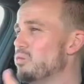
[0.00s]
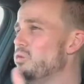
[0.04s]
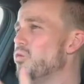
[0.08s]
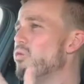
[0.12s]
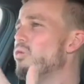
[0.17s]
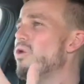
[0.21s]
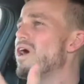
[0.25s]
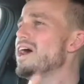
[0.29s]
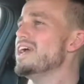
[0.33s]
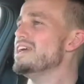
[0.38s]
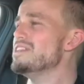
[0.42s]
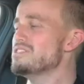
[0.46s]

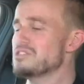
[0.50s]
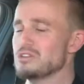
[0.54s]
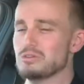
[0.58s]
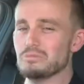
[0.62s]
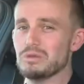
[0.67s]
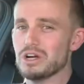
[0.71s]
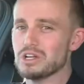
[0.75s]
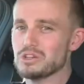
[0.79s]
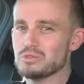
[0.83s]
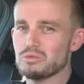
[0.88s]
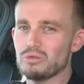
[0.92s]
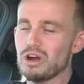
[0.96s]
way too
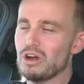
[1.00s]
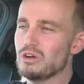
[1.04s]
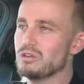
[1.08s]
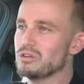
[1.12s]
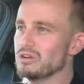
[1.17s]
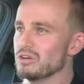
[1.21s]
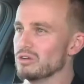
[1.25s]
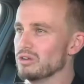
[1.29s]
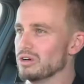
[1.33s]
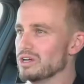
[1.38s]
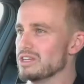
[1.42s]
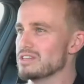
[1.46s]
much
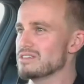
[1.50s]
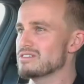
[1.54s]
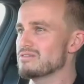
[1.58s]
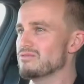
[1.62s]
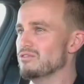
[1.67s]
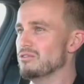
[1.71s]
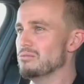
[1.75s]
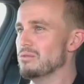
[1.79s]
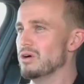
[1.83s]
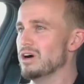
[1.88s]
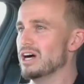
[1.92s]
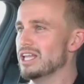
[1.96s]
road noise
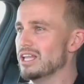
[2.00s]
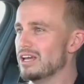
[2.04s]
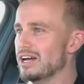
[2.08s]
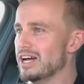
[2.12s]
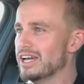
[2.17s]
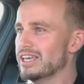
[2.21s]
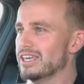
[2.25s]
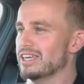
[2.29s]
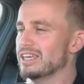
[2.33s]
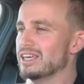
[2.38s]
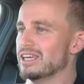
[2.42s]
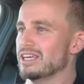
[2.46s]
for my
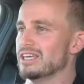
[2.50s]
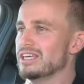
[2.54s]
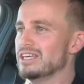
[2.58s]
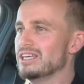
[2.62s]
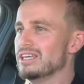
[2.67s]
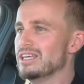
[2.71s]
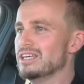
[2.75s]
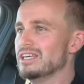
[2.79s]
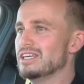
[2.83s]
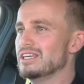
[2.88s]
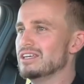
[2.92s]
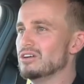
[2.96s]
liking,
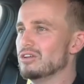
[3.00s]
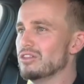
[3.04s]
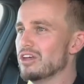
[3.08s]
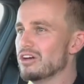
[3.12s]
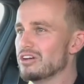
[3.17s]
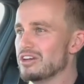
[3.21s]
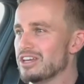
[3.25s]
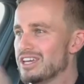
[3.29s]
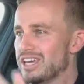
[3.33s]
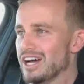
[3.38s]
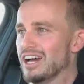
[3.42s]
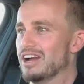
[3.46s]
although
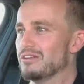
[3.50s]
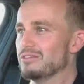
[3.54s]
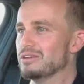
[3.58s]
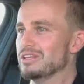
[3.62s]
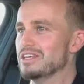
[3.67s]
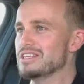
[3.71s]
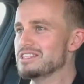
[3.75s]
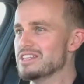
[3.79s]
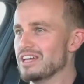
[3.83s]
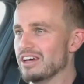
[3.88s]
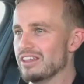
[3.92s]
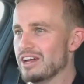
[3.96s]
you can't
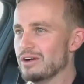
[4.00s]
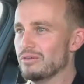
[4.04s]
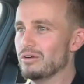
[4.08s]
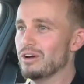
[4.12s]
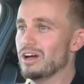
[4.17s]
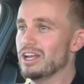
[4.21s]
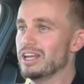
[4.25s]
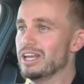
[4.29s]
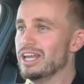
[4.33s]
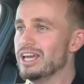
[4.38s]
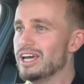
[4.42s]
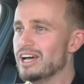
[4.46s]
really tell that
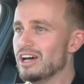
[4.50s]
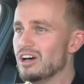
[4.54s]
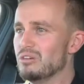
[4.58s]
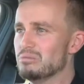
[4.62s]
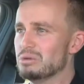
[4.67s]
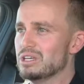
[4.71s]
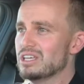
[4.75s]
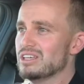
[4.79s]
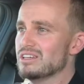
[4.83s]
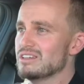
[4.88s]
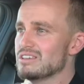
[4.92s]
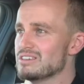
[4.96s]
right now
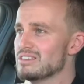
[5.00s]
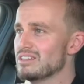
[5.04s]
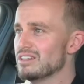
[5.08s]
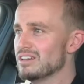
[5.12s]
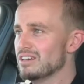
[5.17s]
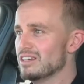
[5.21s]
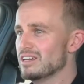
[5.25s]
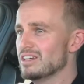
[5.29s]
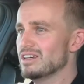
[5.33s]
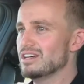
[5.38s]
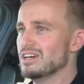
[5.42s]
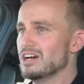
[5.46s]
because
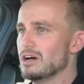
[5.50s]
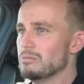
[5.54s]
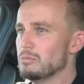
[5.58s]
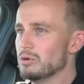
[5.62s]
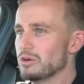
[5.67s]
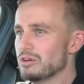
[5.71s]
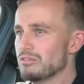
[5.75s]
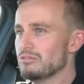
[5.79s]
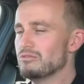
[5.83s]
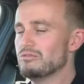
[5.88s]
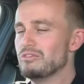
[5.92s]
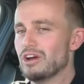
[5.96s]
I'm
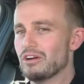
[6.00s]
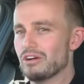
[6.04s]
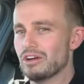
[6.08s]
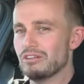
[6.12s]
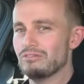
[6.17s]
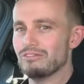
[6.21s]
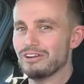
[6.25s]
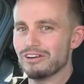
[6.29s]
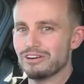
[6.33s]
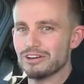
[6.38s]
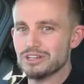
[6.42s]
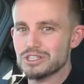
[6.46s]
on a very,
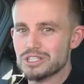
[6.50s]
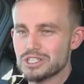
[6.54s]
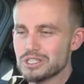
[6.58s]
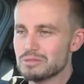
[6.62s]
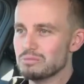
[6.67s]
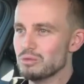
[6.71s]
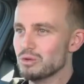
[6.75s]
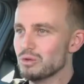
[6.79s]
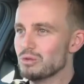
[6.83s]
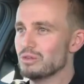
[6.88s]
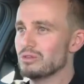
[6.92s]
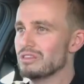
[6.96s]
very
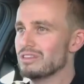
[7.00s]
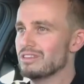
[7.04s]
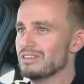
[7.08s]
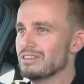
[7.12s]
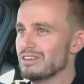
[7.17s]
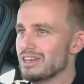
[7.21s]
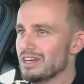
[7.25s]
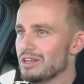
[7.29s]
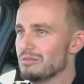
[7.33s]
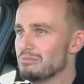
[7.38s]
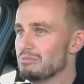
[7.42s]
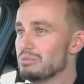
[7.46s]
smooth
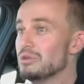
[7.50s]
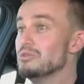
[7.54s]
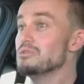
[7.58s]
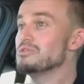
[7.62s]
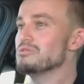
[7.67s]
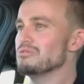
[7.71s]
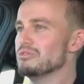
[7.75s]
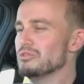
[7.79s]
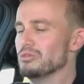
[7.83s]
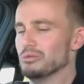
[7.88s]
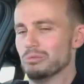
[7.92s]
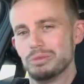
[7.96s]
and
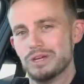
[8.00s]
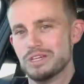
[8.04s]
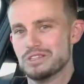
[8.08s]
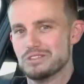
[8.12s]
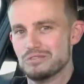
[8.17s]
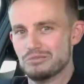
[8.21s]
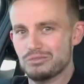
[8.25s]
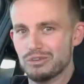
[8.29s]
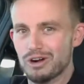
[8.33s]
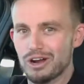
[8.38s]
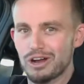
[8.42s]
beautiful piece of